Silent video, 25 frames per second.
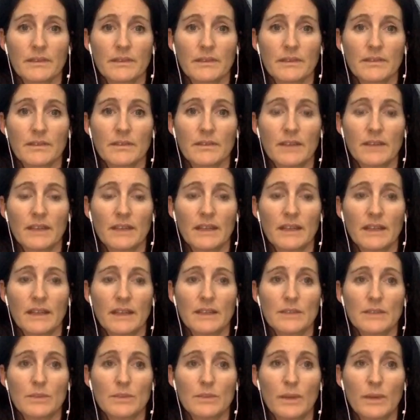
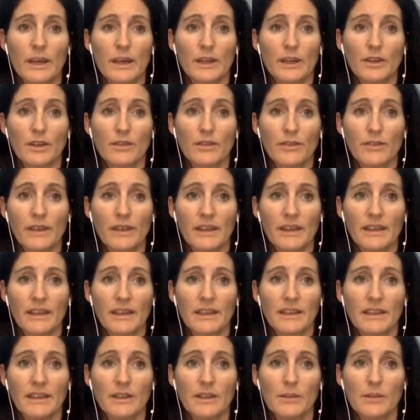Recognize where you're feeling it
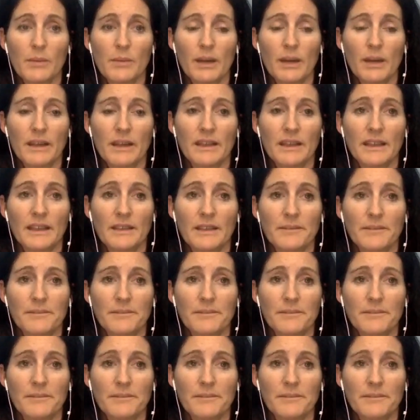in your body,